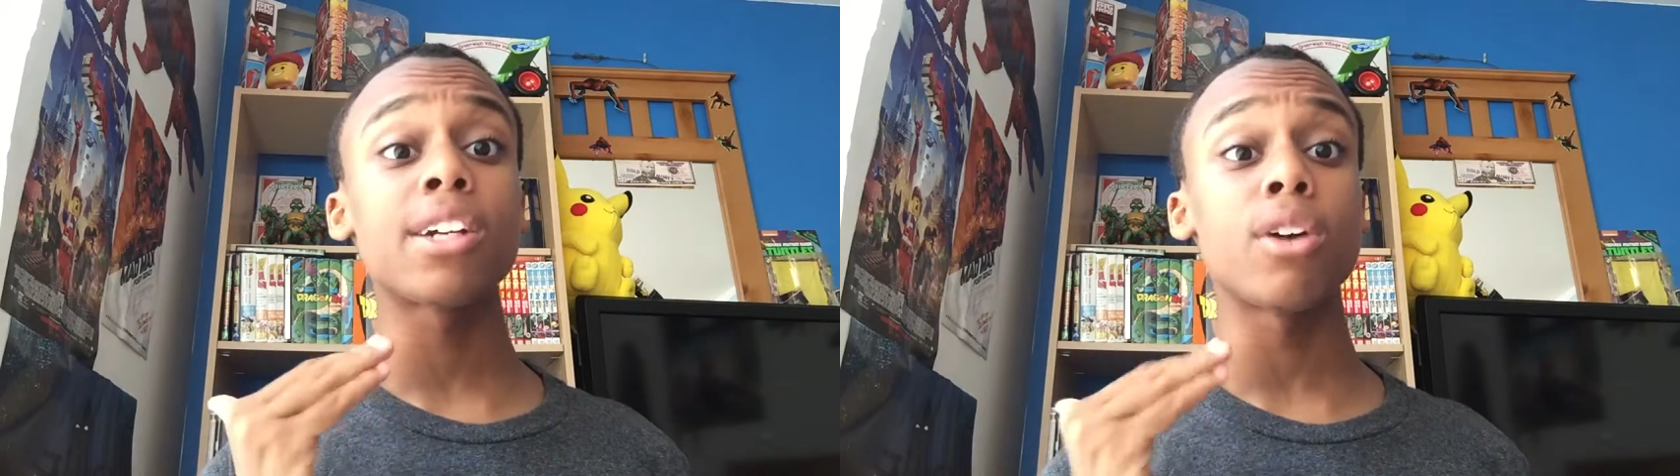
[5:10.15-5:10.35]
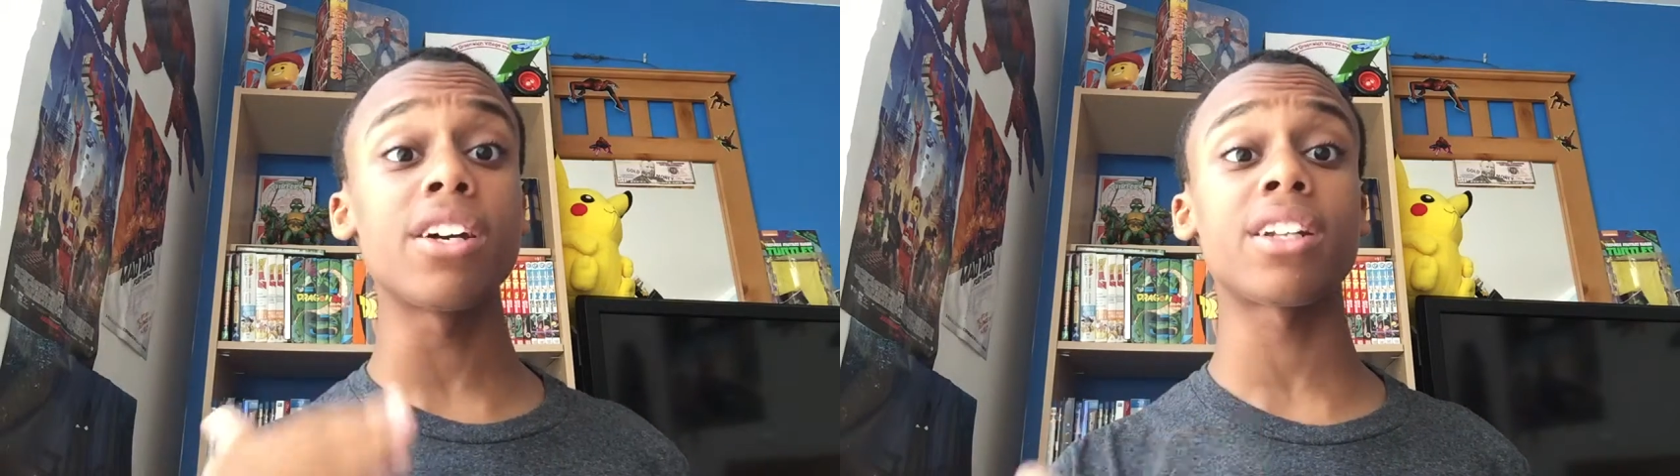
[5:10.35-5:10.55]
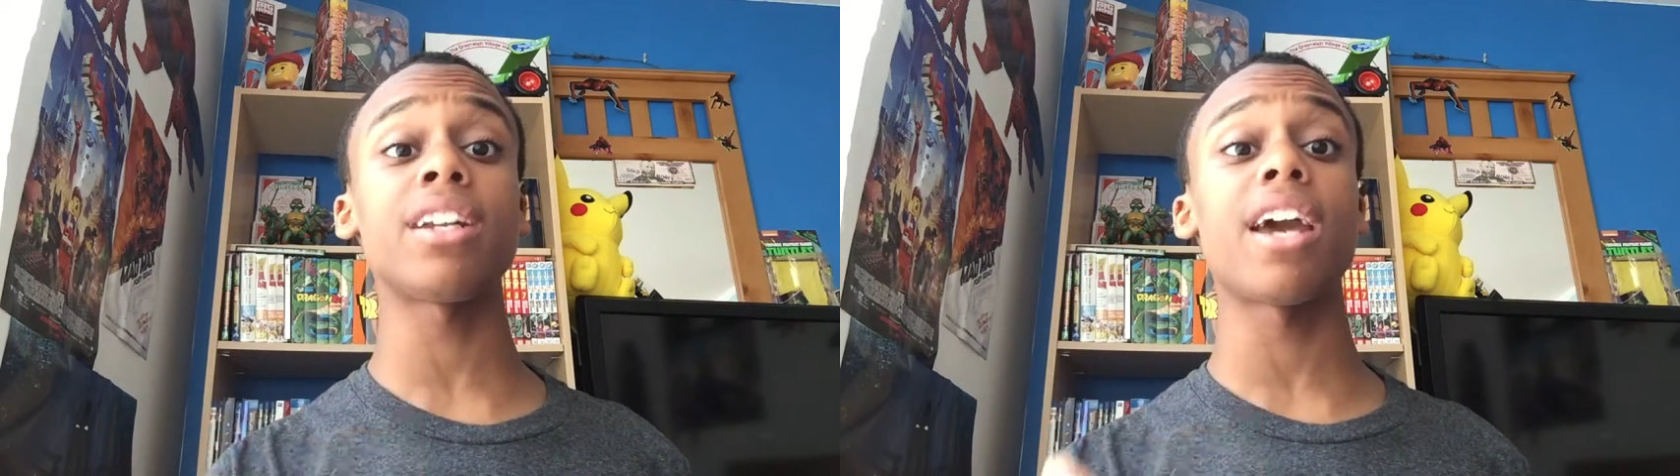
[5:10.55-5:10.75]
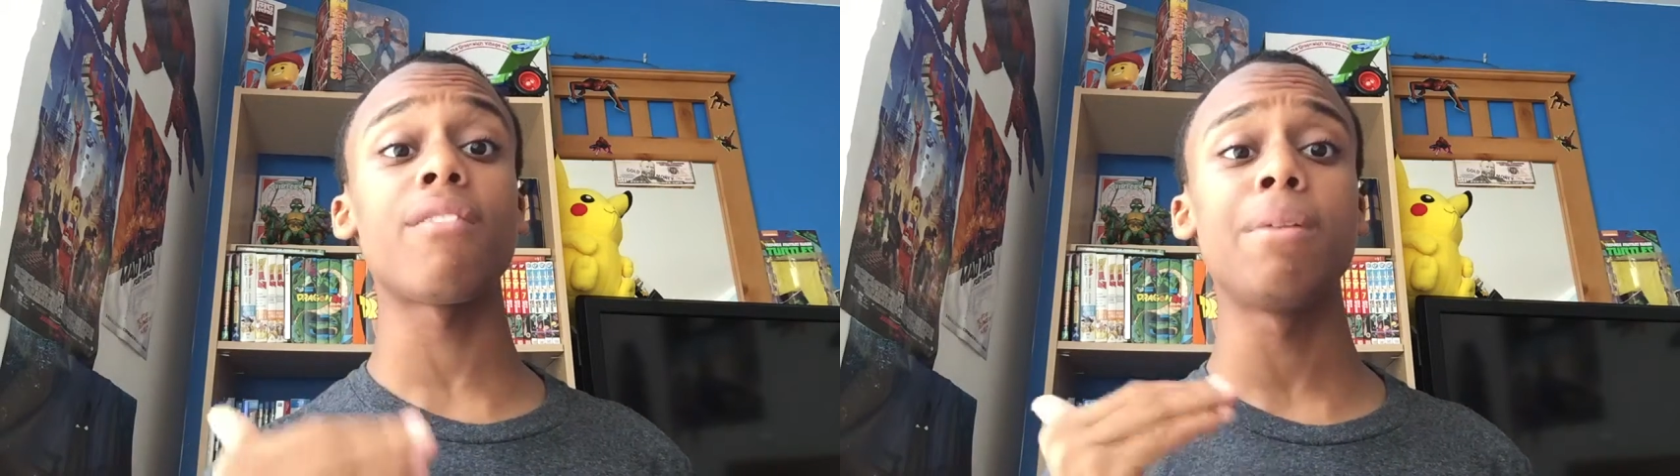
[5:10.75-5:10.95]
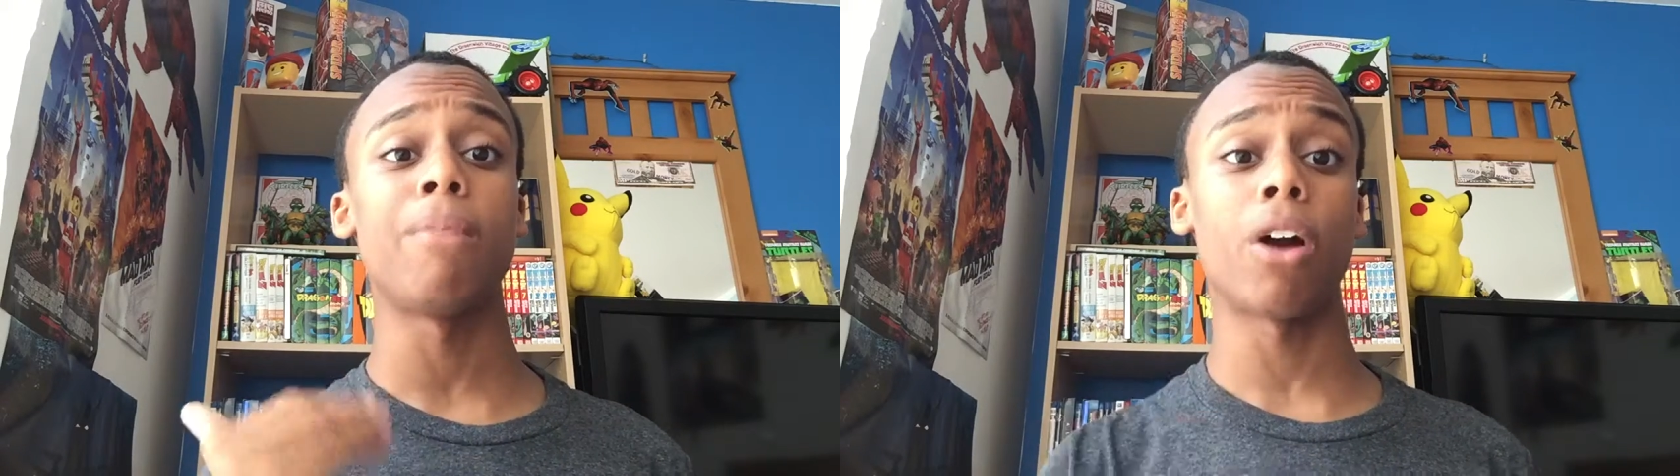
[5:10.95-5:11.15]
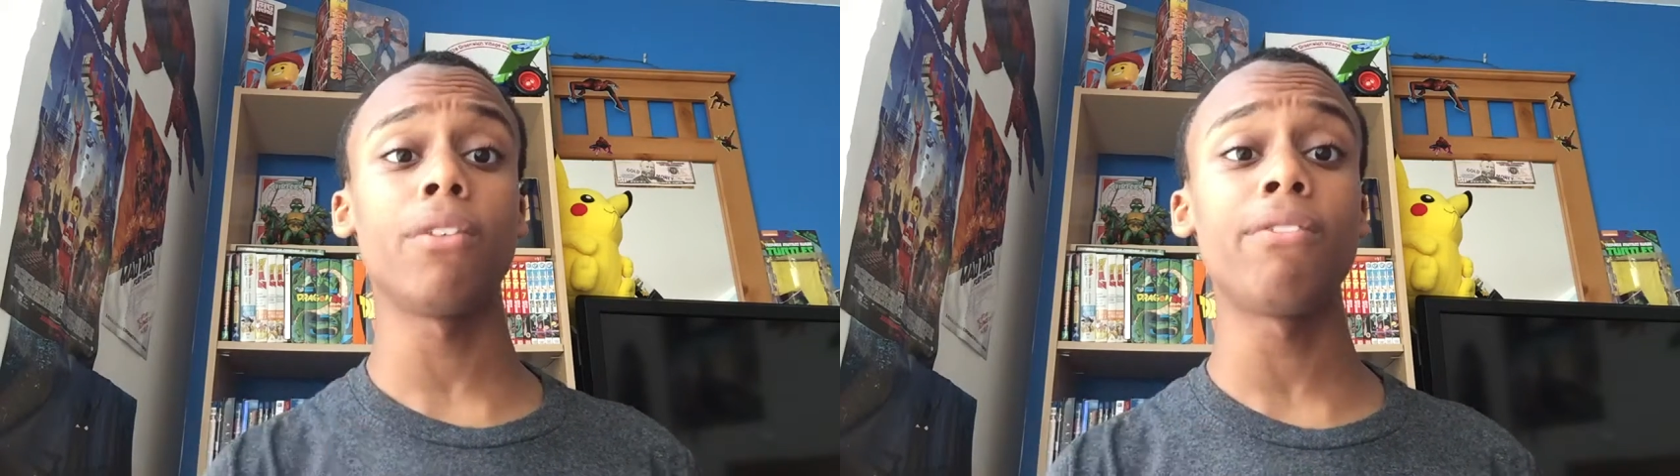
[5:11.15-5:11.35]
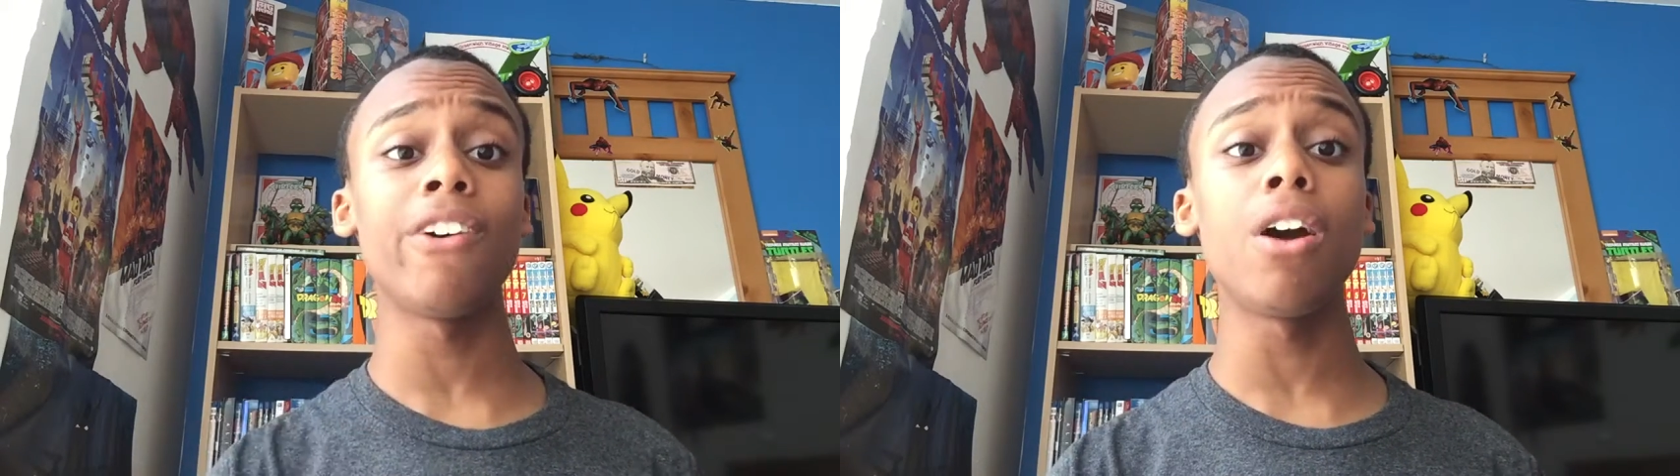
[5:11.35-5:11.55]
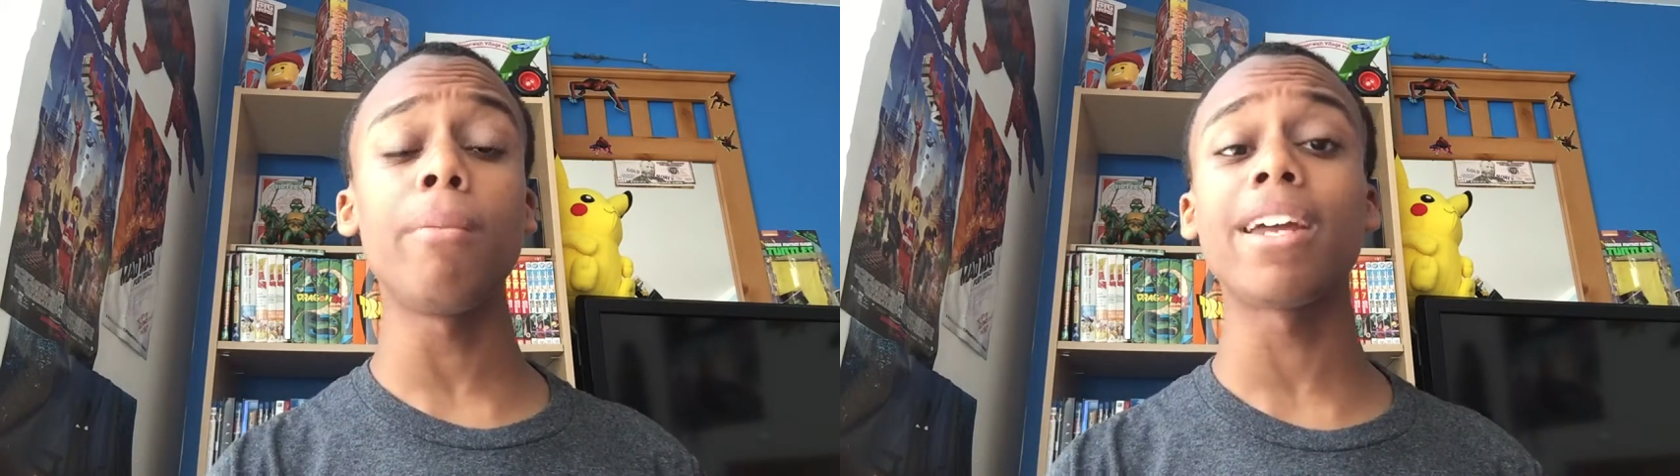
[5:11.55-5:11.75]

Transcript: credits in every Marvel film?